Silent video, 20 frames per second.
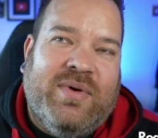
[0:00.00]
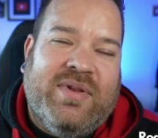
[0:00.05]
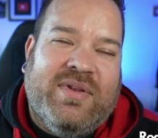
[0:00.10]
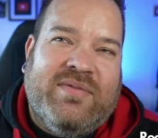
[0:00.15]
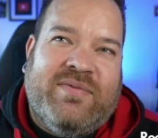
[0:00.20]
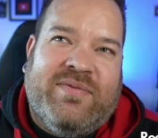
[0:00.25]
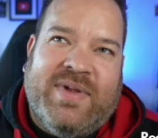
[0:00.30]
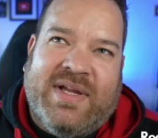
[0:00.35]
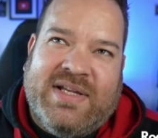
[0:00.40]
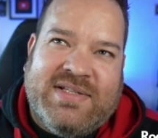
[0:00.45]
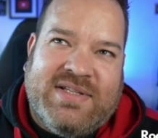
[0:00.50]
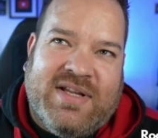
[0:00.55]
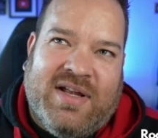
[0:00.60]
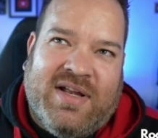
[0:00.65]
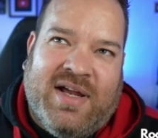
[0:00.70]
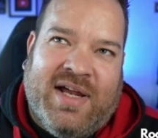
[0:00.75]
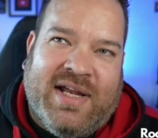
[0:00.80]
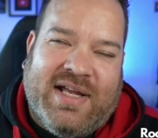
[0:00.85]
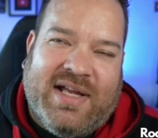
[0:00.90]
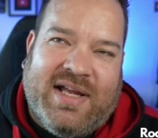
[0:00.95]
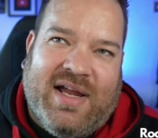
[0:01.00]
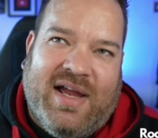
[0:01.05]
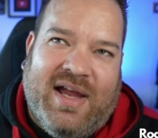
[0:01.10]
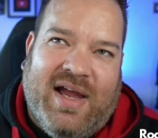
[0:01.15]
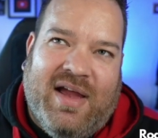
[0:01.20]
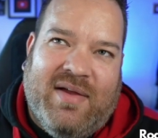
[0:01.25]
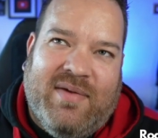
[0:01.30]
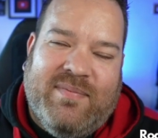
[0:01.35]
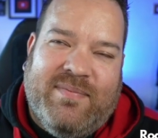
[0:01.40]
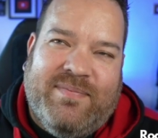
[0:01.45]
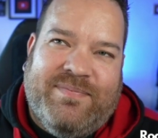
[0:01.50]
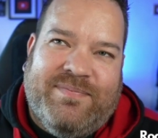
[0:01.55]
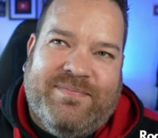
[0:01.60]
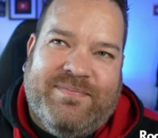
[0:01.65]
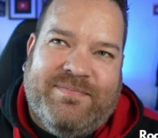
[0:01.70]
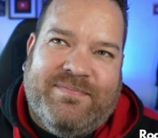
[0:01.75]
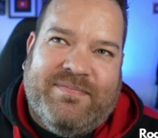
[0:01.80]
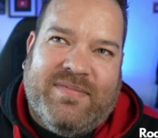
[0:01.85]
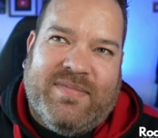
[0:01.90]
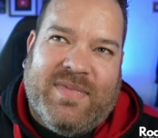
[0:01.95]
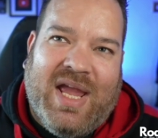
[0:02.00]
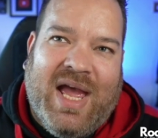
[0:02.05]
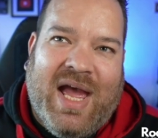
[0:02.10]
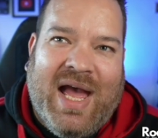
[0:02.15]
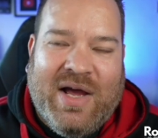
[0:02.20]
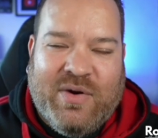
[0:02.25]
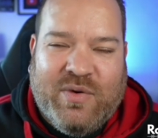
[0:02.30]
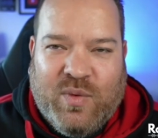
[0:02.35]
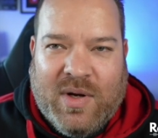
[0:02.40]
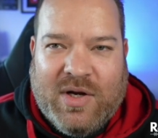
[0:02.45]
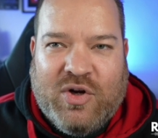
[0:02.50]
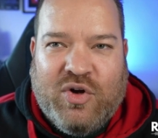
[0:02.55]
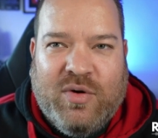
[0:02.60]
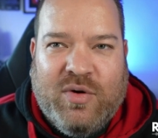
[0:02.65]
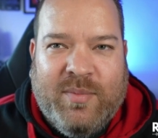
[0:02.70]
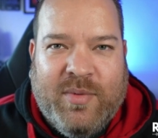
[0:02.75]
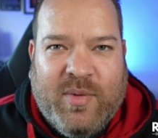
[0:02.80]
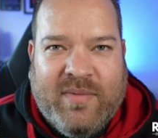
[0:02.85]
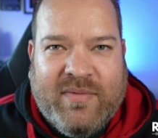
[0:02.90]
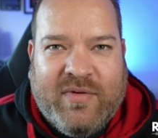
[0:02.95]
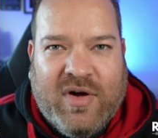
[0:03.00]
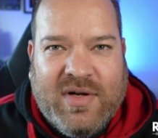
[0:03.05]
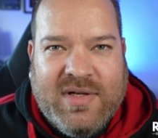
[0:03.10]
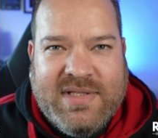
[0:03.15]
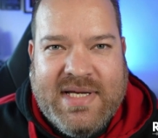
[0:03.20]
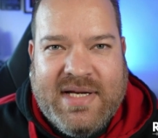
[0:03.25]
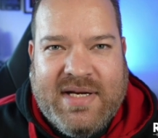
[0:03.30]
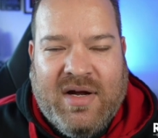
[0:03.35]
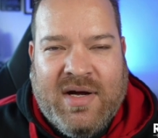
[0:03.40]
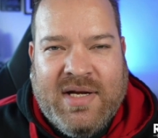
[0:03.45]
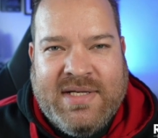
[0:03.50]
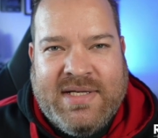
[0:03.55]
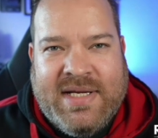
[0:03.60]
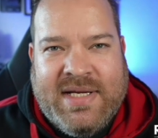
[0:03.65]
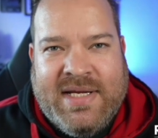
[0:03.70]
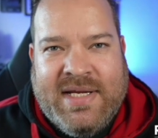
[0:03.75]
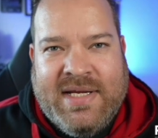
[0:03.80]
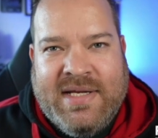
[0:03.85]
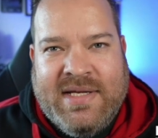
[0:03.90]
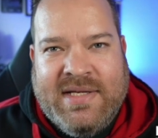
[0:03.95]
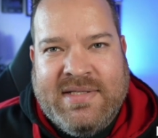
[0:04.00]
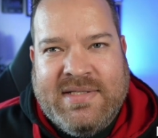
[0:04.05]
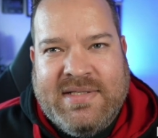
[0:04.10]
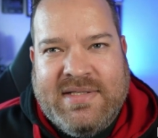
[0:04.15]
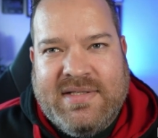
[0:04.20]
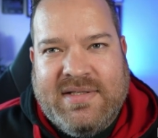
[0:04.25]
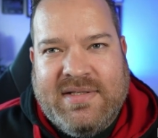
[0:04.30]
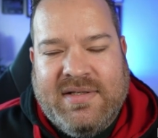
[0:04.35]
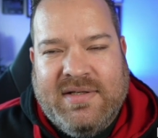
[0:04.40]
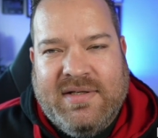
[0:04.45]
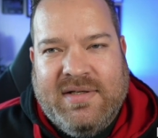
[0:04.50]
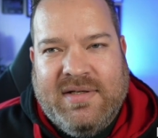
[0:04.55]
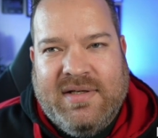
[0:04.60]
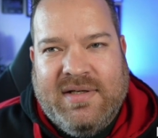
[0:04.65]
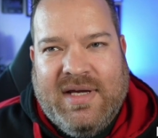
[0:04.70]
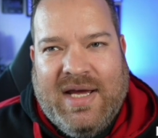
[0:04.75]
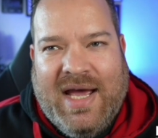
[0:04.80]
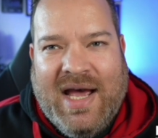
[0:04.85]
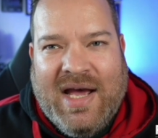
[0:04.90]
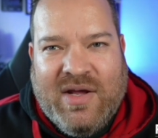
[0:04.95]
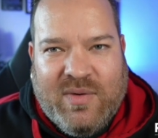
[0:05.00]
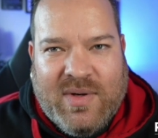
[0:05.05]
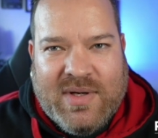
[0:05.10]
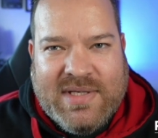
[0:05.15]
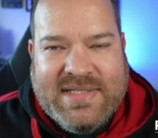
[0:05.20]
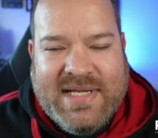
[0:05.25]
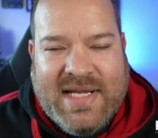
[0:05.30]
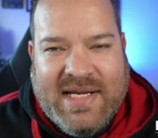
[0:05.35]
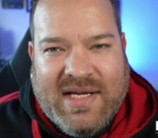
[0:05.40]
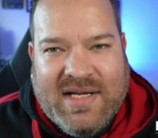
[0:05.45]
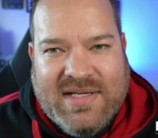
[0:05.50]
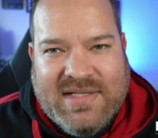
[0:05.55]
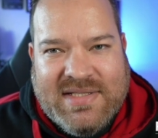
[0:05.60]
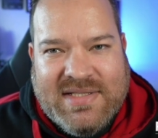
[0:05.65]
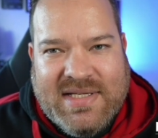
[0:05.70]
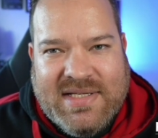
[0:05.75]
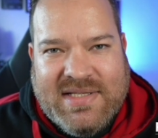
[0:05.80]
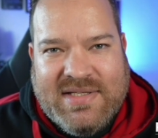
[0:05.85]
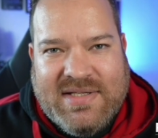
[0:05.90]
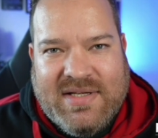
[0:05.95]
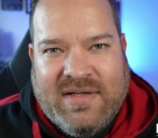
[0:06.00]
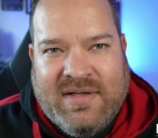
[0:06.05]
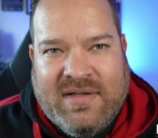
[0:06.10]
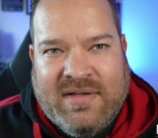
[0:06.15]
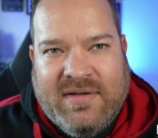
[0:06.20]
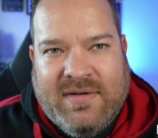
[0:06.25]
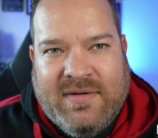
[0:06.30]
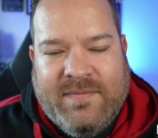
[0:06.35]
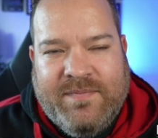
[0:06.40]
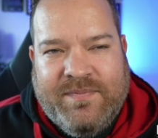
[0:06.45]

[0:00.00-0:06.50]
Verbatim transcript: Things like, how do I come up with content ideas? How do I stay consistent?